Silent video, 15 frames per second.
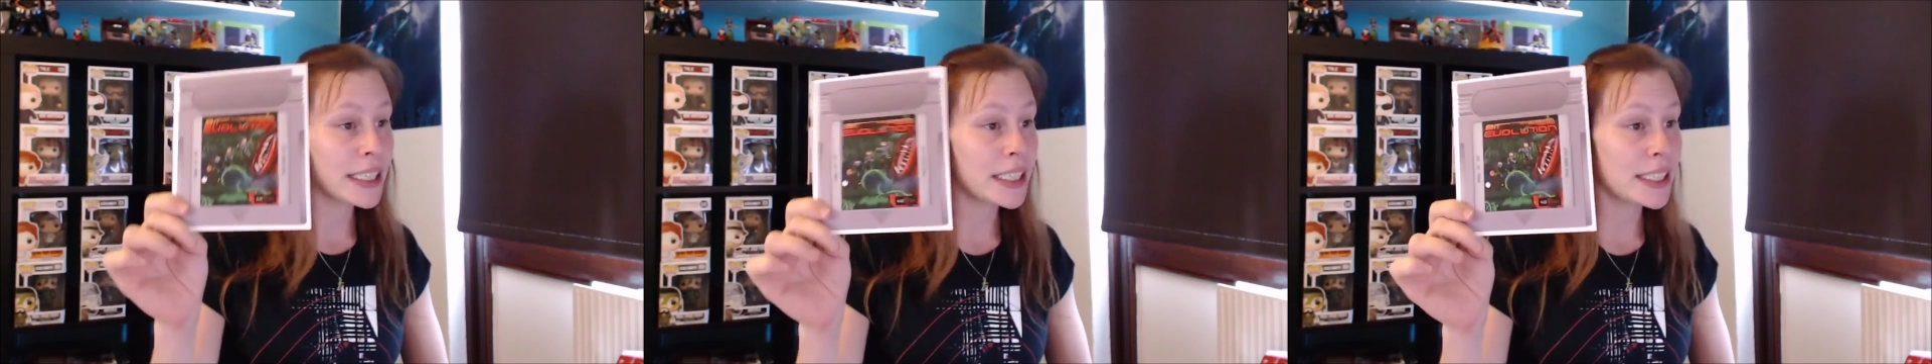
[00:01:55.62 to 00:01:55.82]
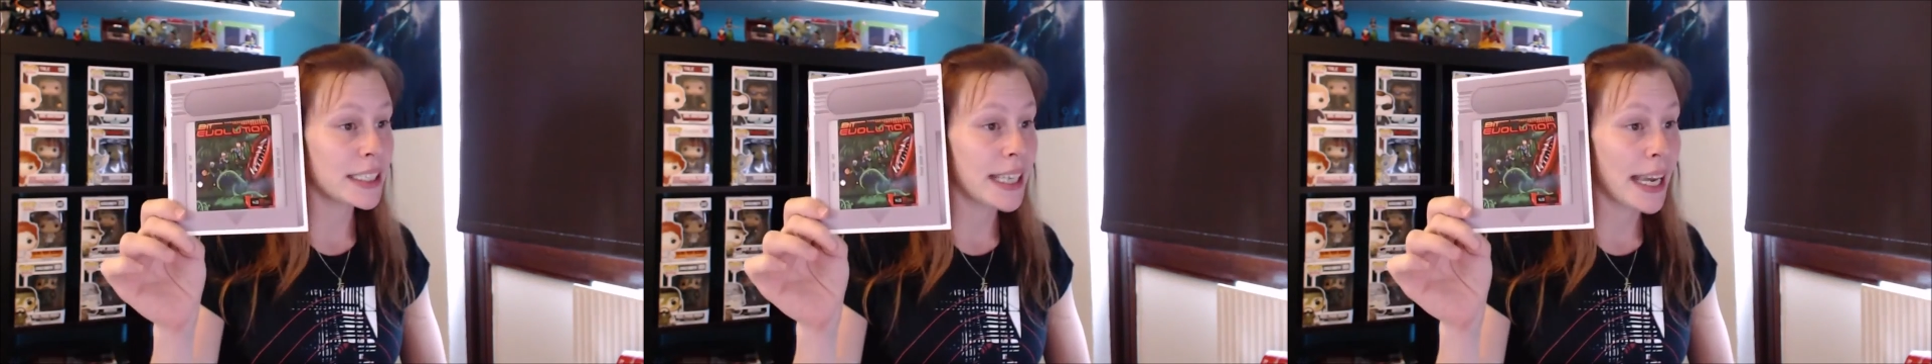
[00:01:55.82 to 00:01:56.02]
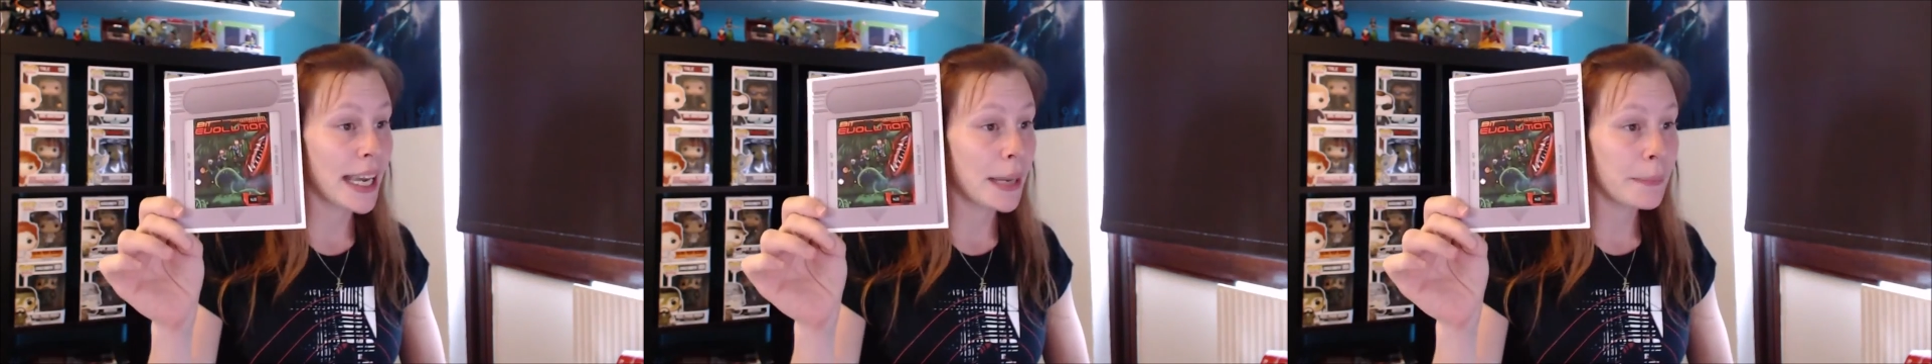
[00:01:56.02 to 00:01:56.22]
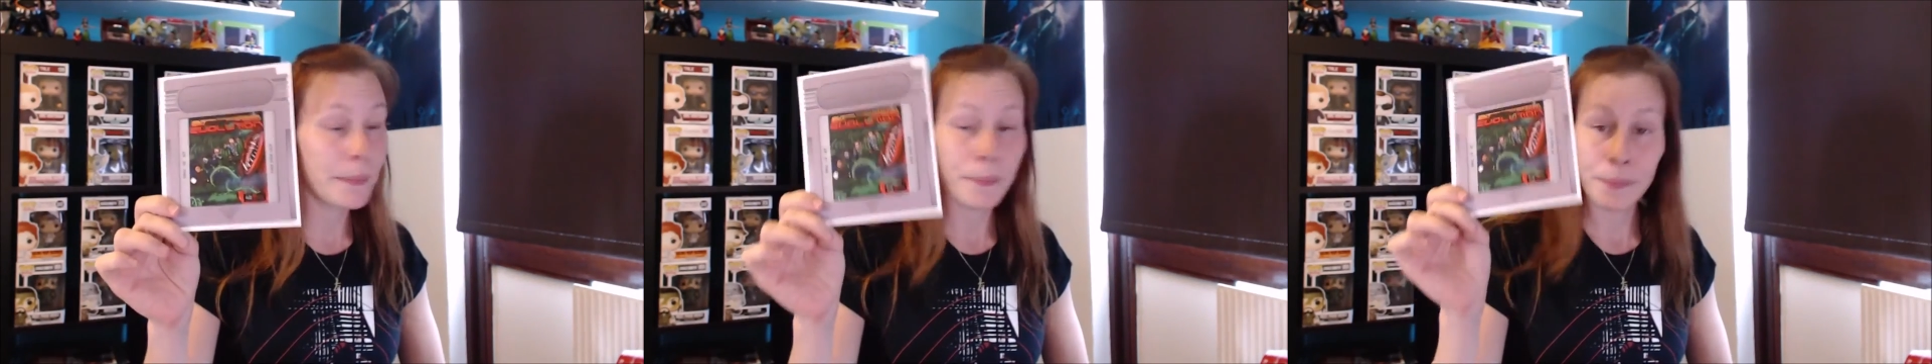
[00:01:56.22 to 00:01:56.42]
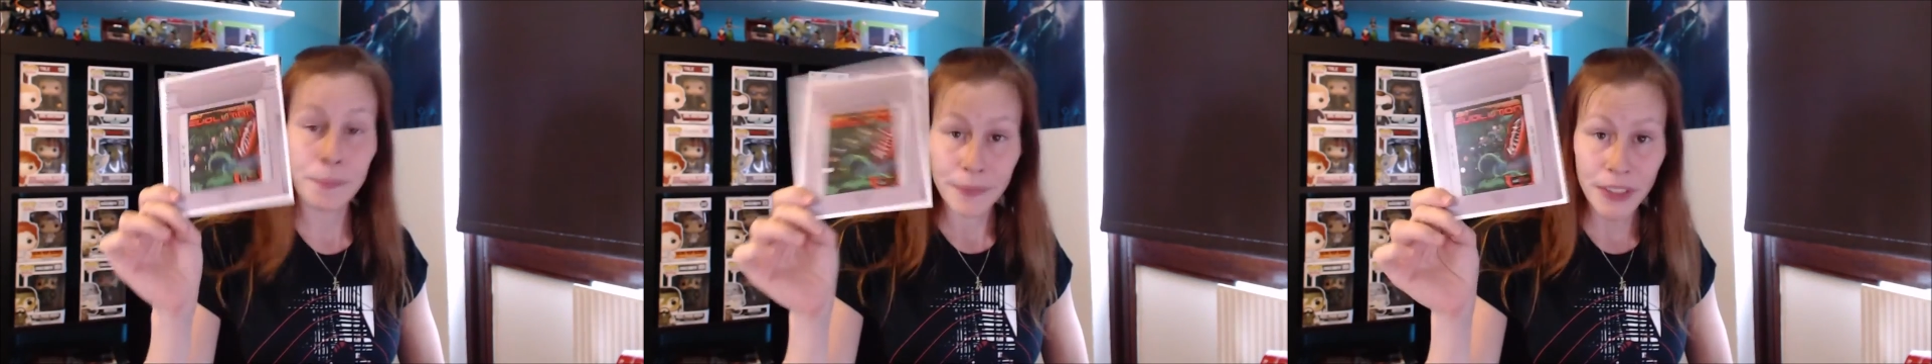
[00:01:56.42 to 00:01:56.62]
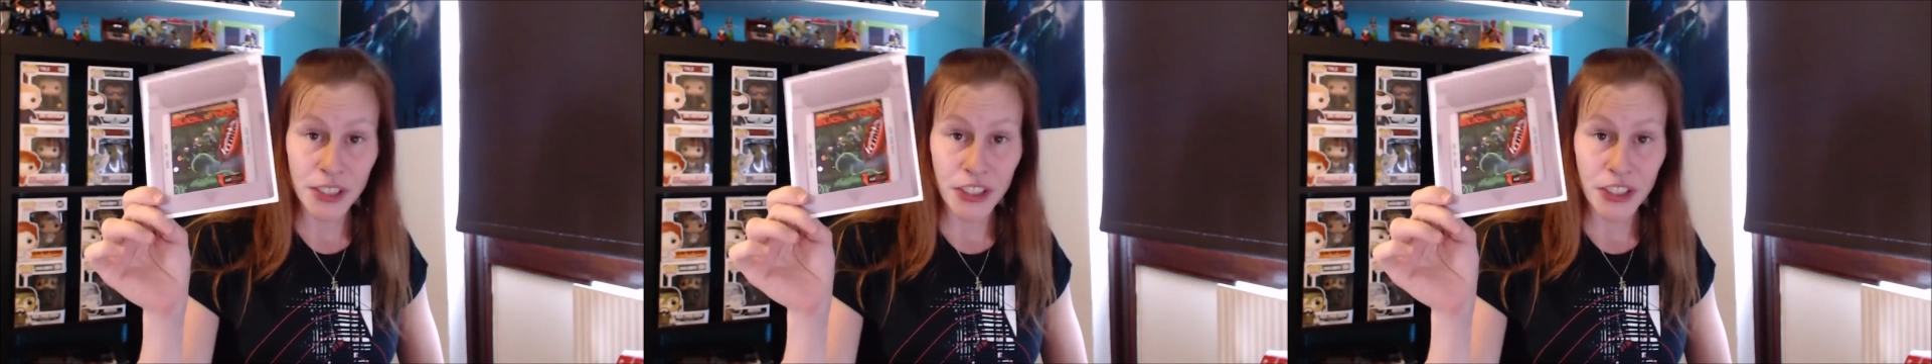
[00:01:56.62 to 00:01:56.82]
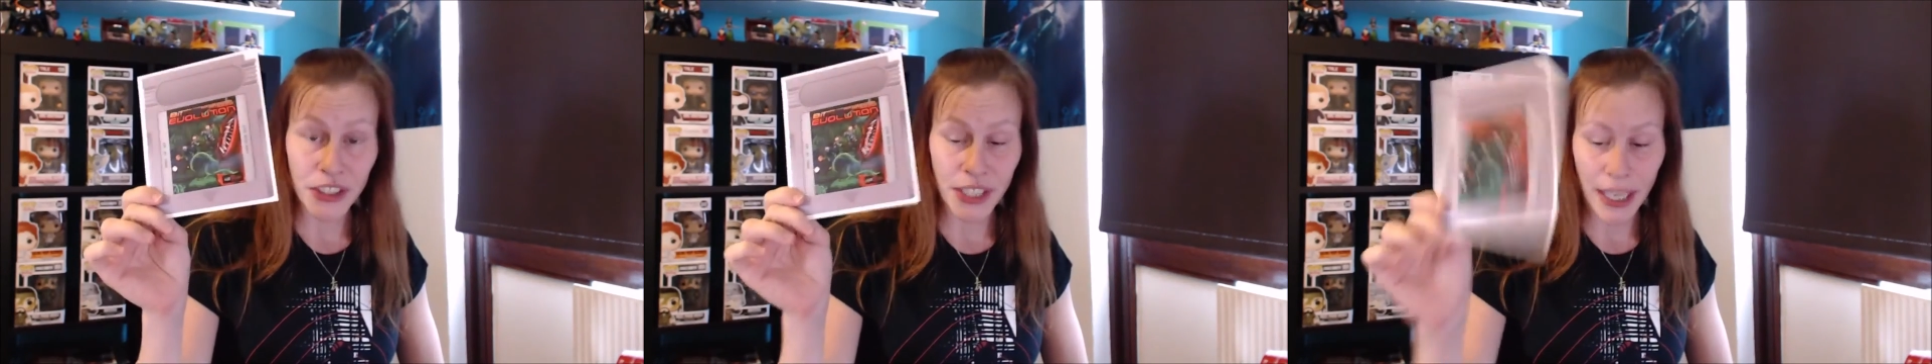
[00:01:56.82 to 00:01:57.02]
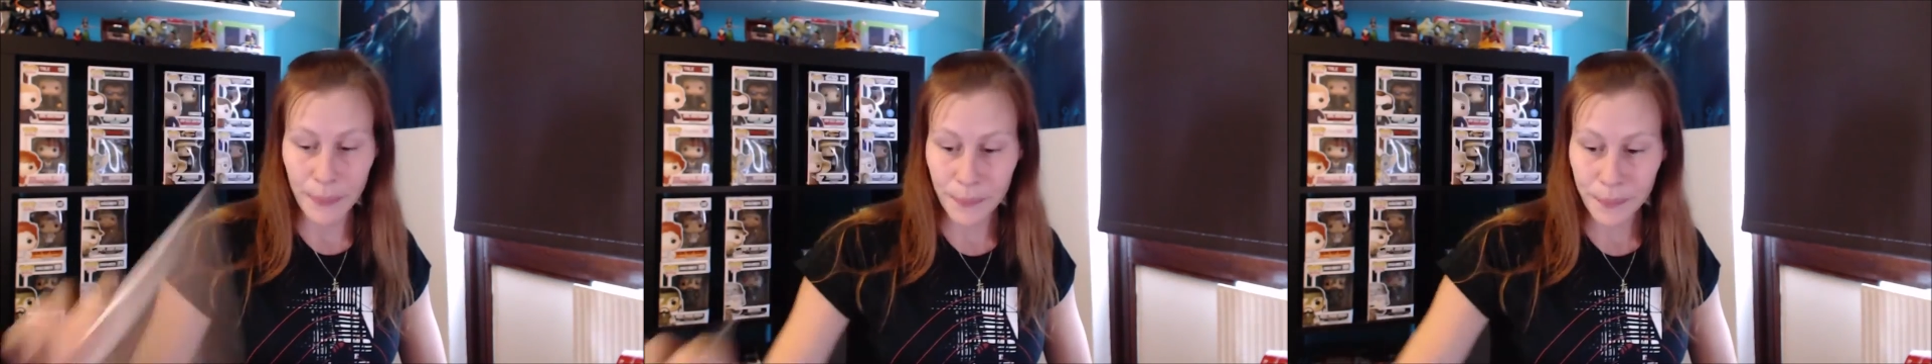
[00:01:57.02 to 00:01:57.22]
is a game. This is a
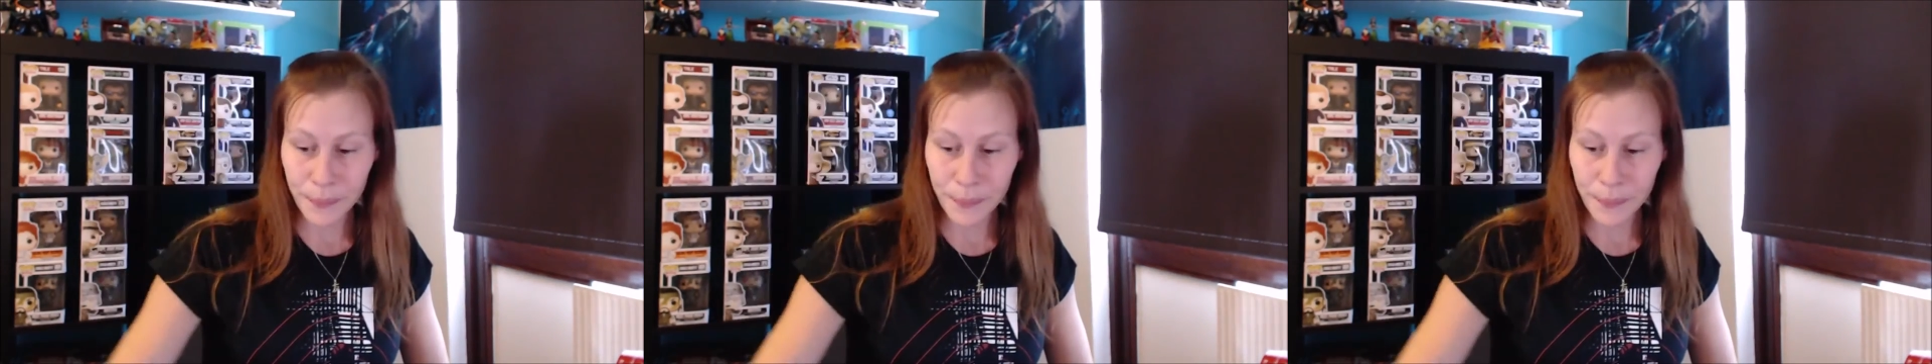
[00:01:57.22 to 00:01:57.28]
game.